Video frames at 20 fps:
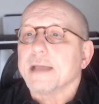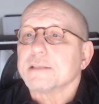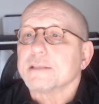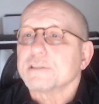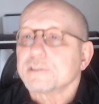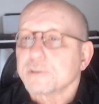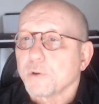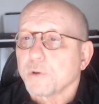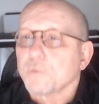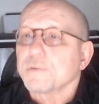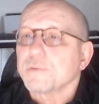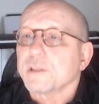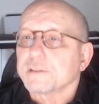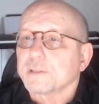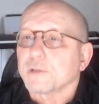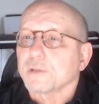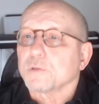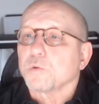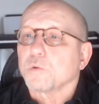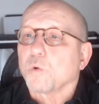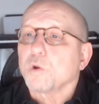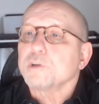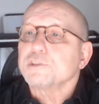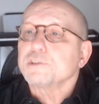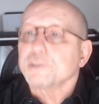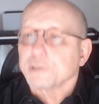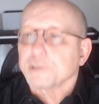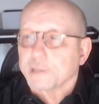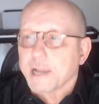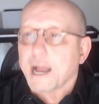and so that the
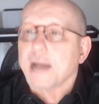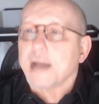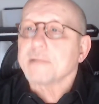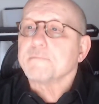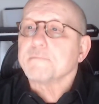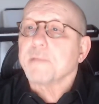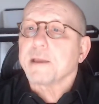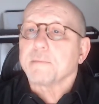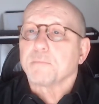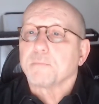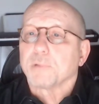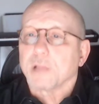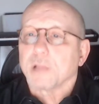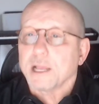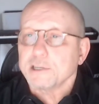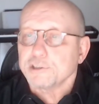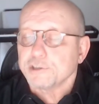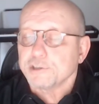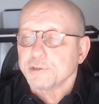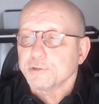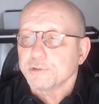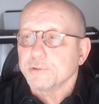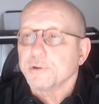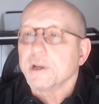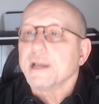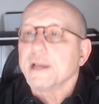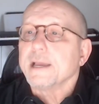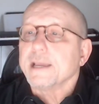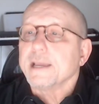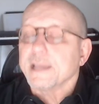Lord your God may bless
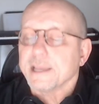you